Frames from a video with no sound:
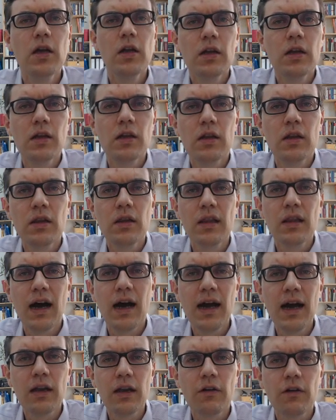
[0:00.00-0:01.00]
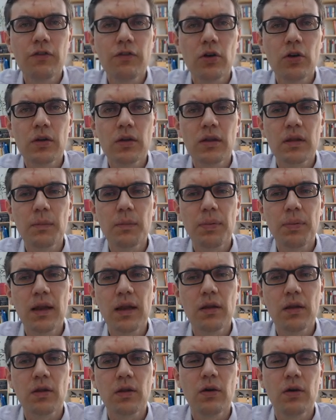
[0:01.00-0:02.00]
The height, of course, depends
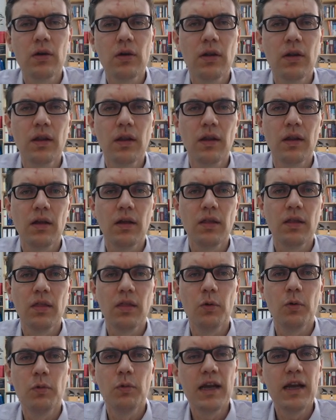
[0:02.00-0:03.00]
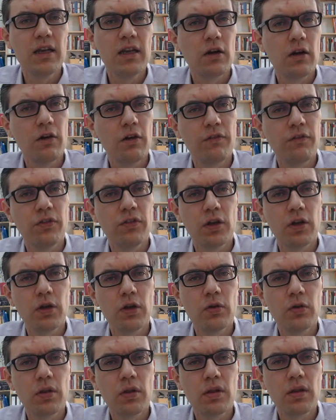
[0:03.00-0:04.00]
on the weight of the
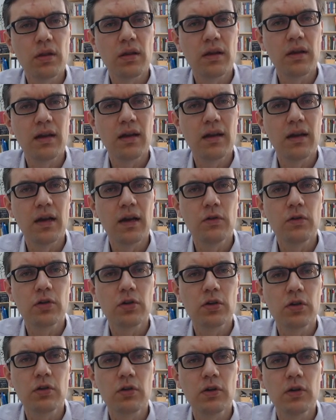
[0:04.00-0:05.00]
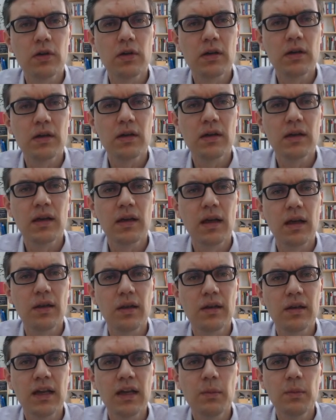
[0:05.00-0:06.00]
goods and how strong and
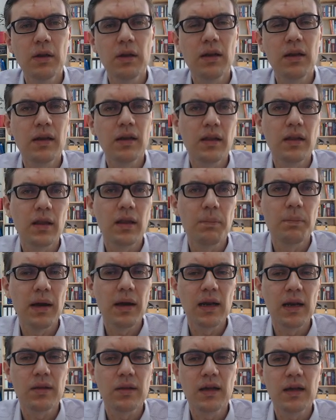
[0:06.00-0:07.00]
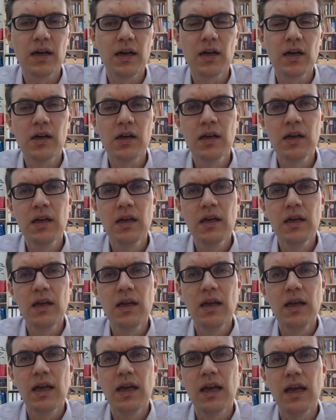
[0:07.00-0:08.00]
stable the pallets are,
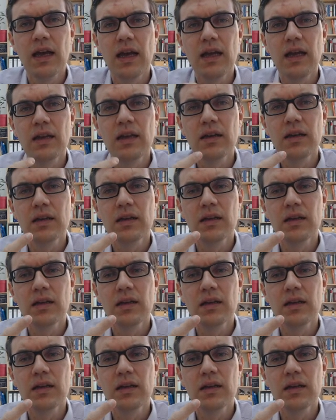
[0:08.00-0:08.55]
and